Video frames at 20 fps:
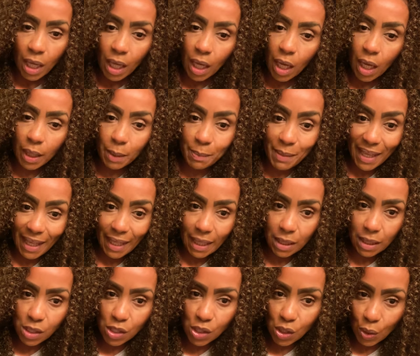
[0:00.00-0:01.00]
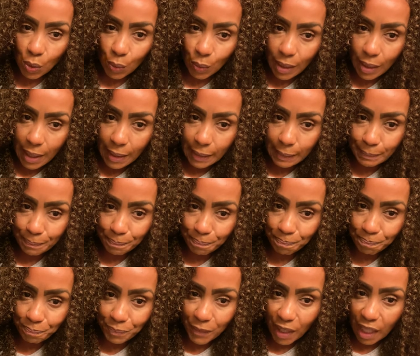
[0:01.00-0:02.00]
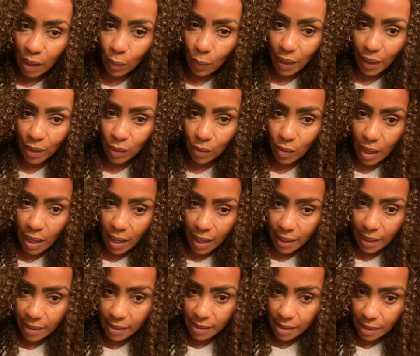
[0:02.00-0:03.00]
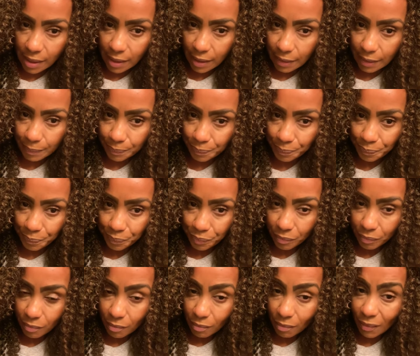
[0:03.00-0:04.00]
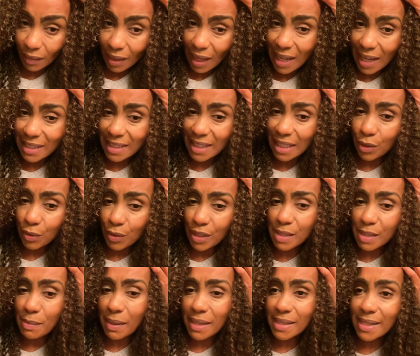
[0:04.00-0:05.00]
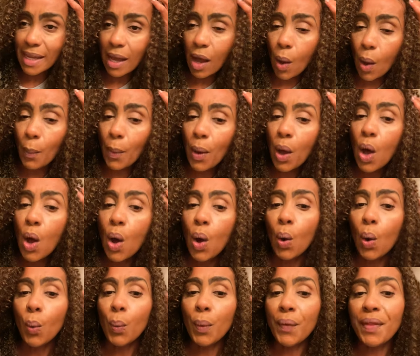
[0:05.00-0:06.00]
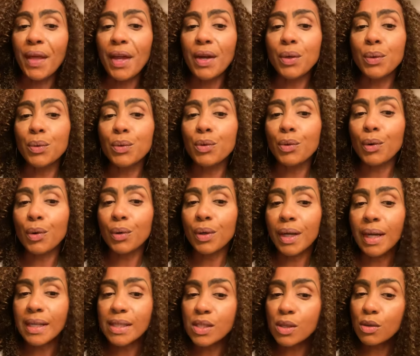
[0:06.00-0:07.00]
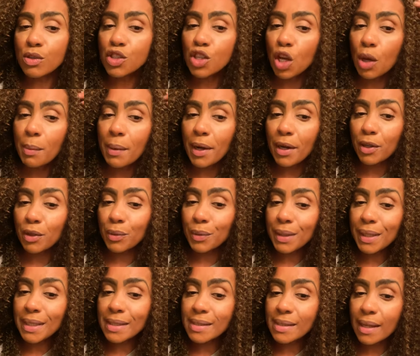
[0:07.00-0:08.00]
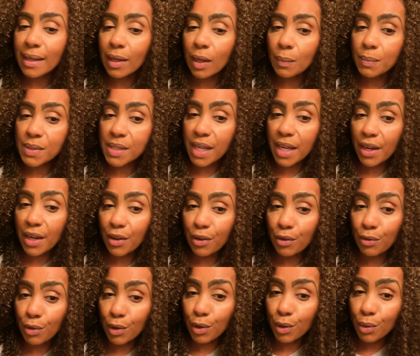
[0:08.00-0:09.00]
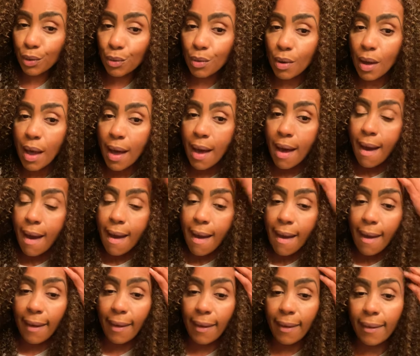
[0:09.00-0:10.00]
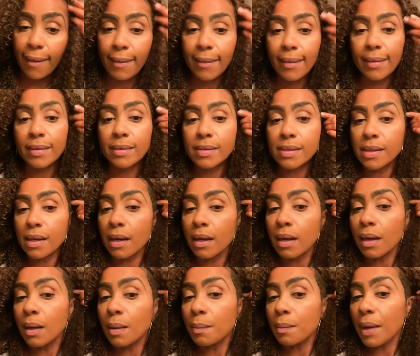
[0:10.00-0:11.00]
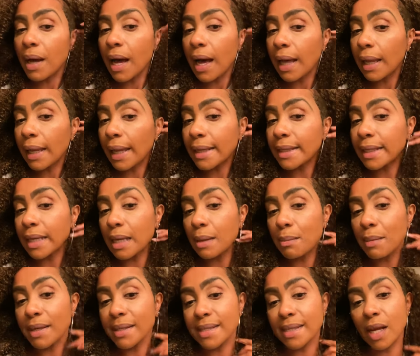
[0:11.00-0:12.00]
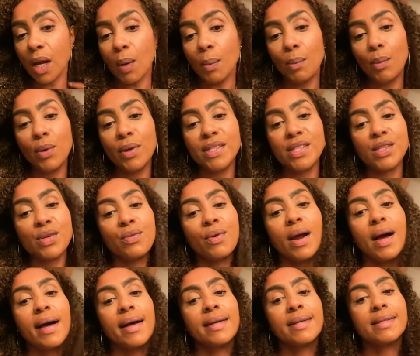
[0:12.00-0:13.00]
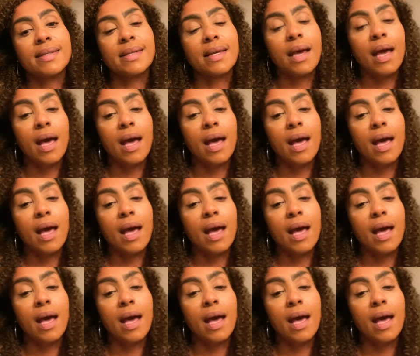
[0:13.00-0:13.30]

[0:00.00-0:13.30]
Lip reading: on the bed. So anyway, you guys, I did grease my scalp with that new grow that I told y'all about, grease that helps the hair grow. And I like to keep my scalp moisturized